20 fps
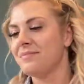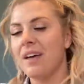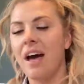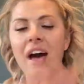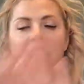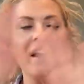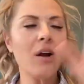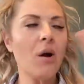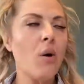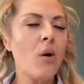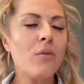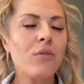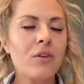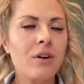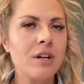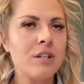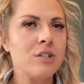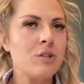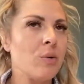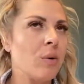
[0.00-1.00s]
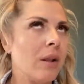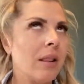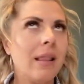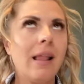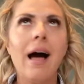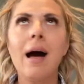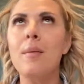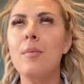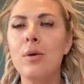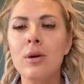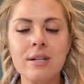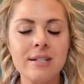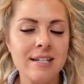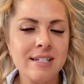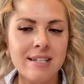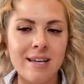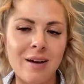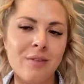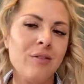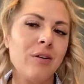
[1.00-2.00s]
I go over it into a lot more
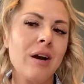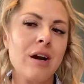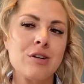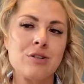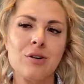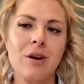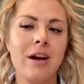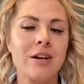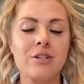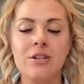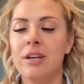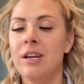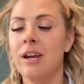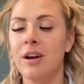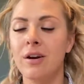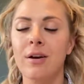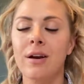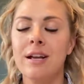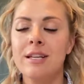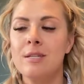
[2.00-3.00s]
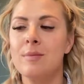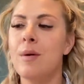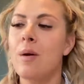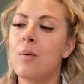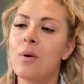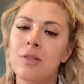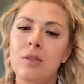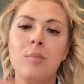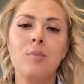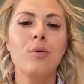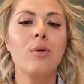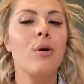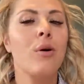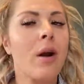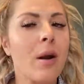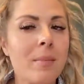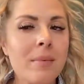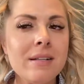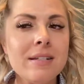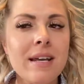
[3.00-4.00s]
detail if you guys are actually curious about what the
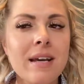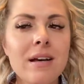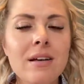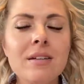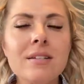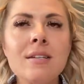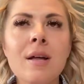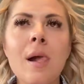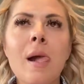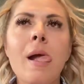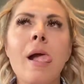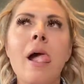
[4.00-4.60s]
program entails.